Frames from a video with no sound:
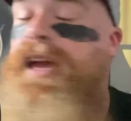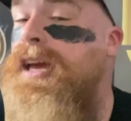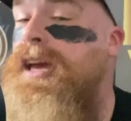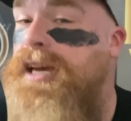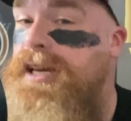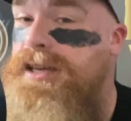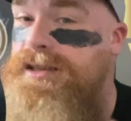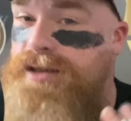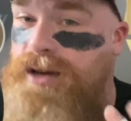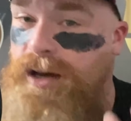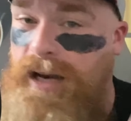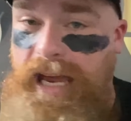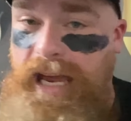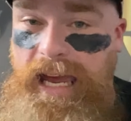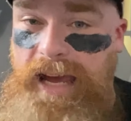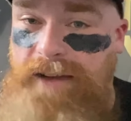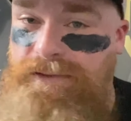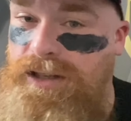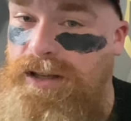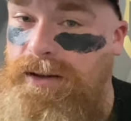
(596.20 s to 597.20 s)
He's going to
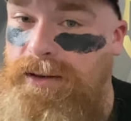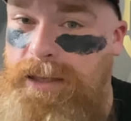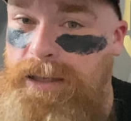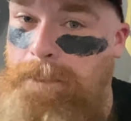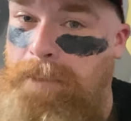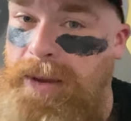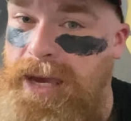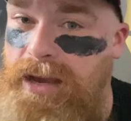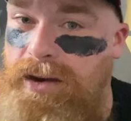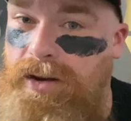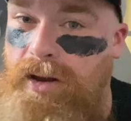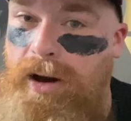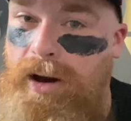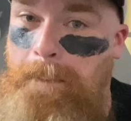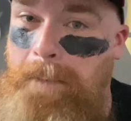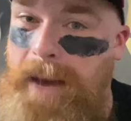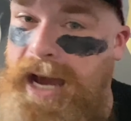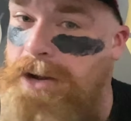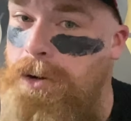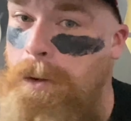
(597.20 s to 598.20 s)
have to depend on
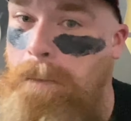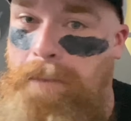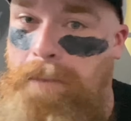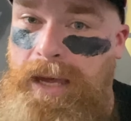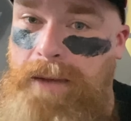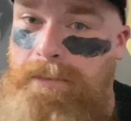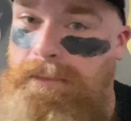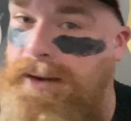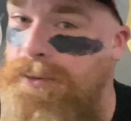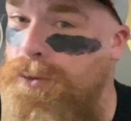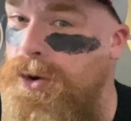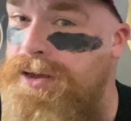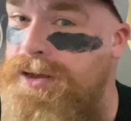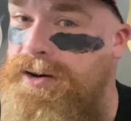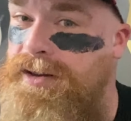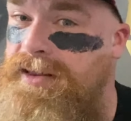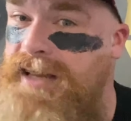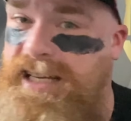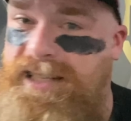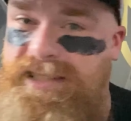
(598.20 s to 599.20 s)
Michael Pittman, whether
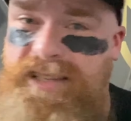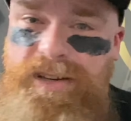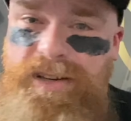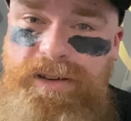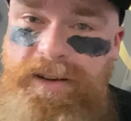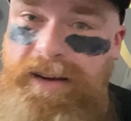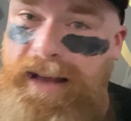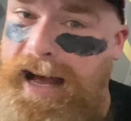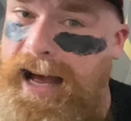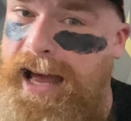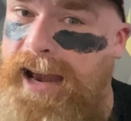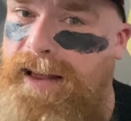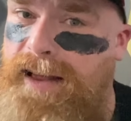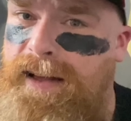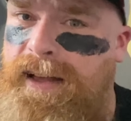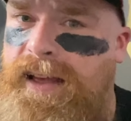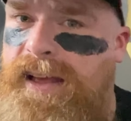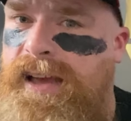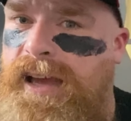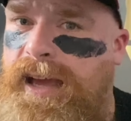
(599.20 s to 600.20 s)
he likes it or not.
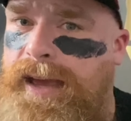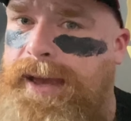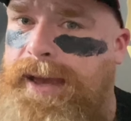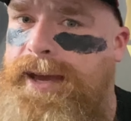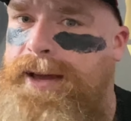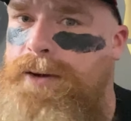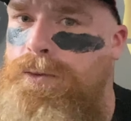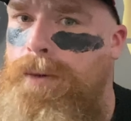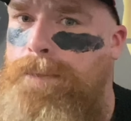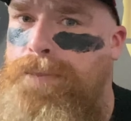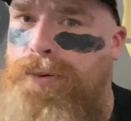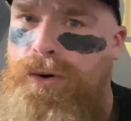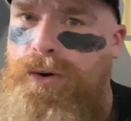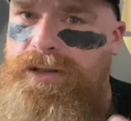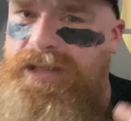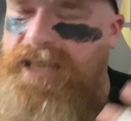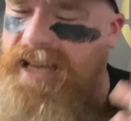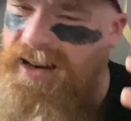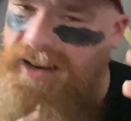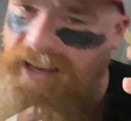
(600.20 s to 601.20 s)
And
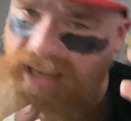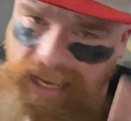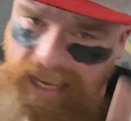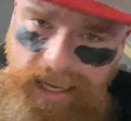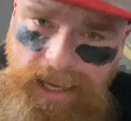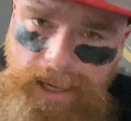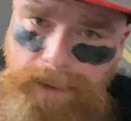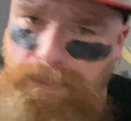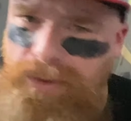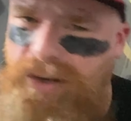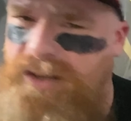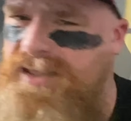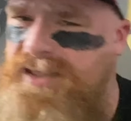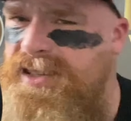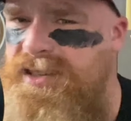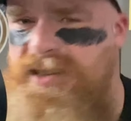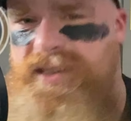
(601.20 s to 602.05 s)
reports out of camp is this